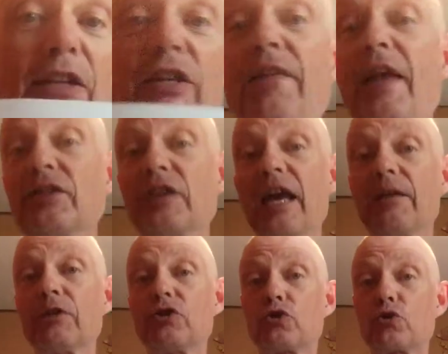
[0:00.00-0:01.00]
And that's kind of a
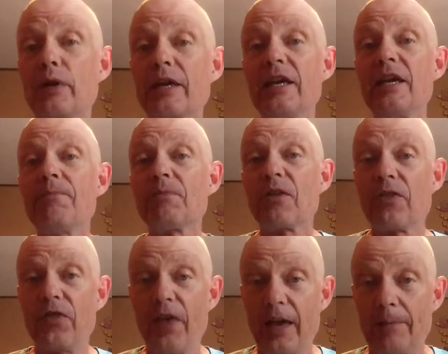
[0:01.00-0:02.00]
tricky
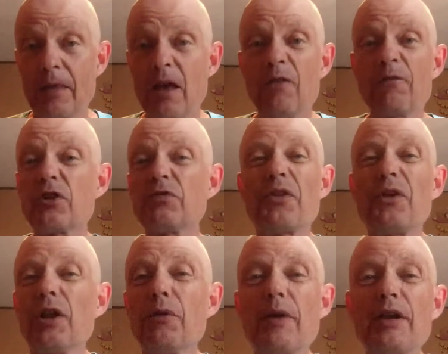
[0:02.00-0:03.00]
thing. First of all, the
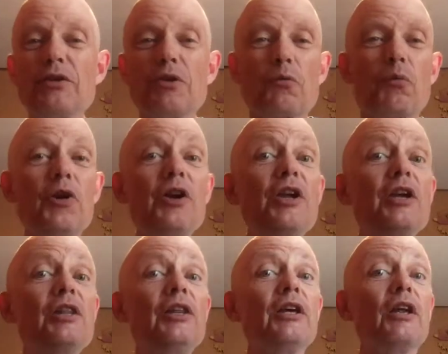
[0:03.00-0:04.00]
only way you're
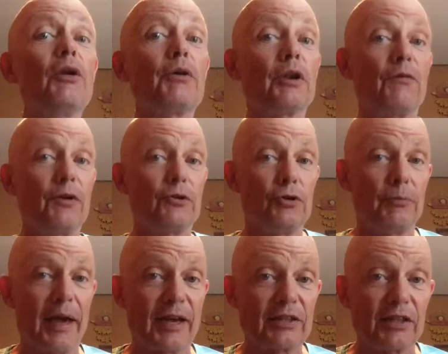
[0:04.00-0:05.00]
really going to know what your VO2
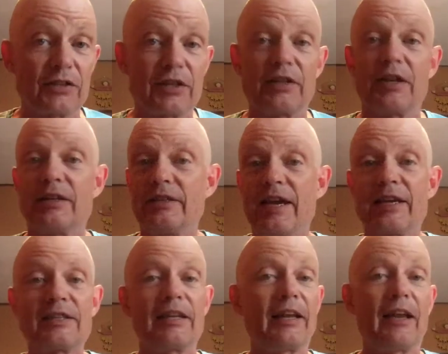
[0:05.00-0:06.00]
max is to get
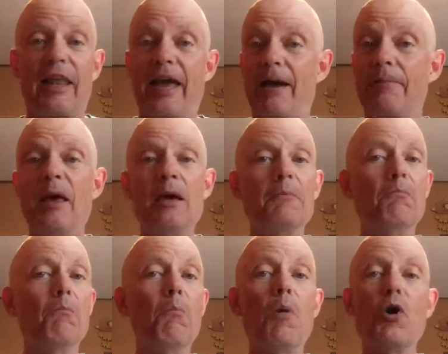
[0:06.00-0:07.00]
tested in a lab.
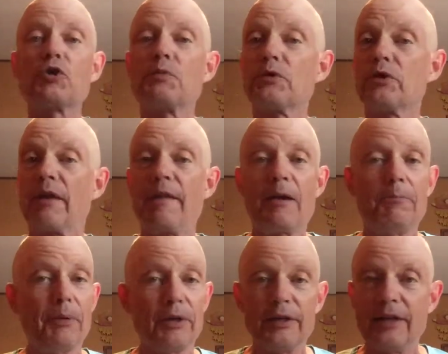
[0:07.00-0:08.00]
Most of us don't have the
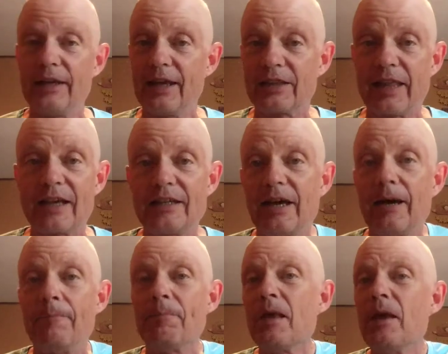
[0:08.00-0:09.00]
ability to get that
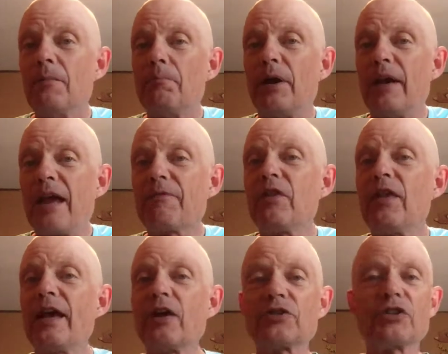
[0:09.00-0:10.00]
done. But everything
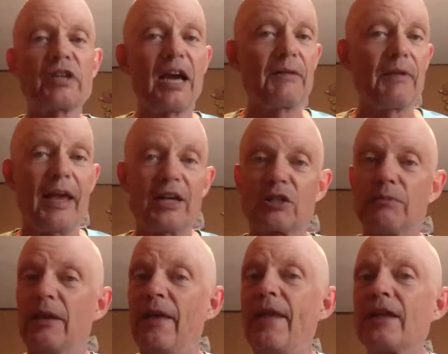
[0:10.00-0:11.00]
else is kind of an estimate,
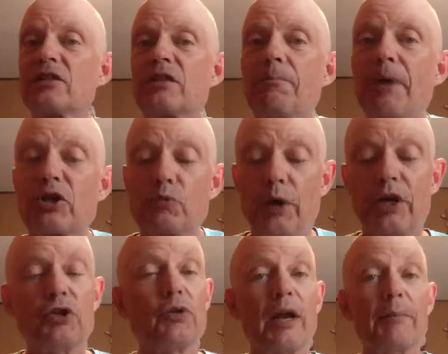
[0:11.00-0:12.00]
and that's the best we can
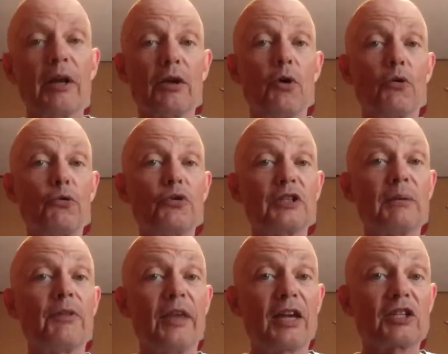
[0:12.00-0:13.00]
do. And I'm going to go through some of
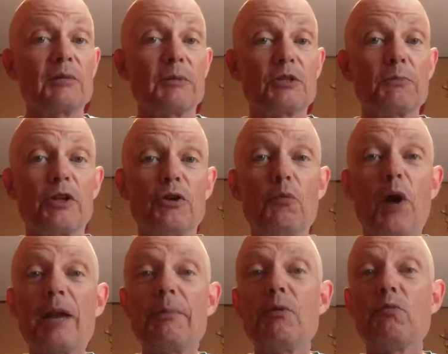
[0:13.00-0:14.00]
the estimates. But you want
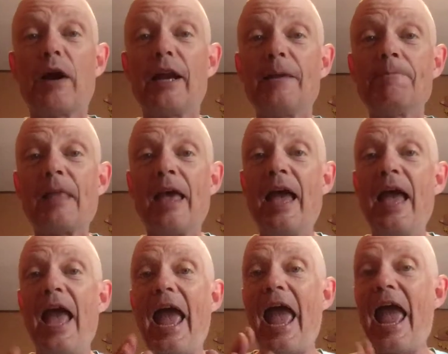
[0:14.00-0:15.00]
to be running
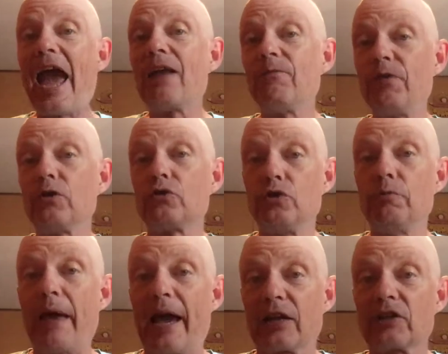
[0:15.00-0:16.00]
at VO2
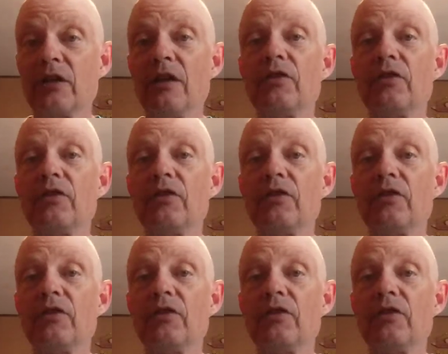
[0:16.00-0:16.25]
max.